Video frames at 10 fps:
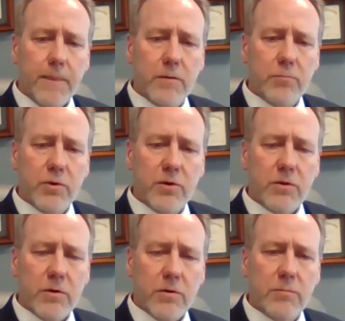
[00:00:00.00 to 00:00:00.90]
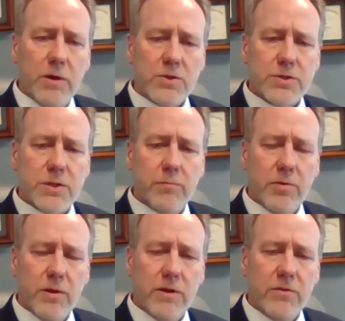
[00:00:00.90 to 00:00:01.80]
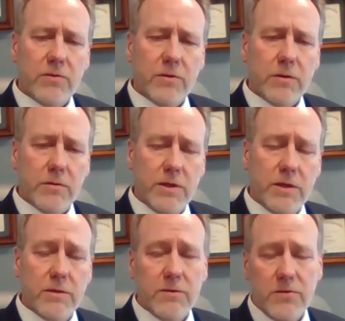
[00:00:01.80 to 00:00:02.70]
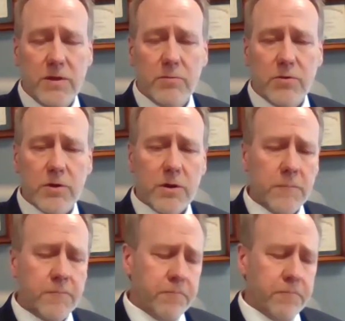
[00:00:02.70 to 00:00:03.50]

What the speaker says: in putting the current measures in place, you know, he and his team took.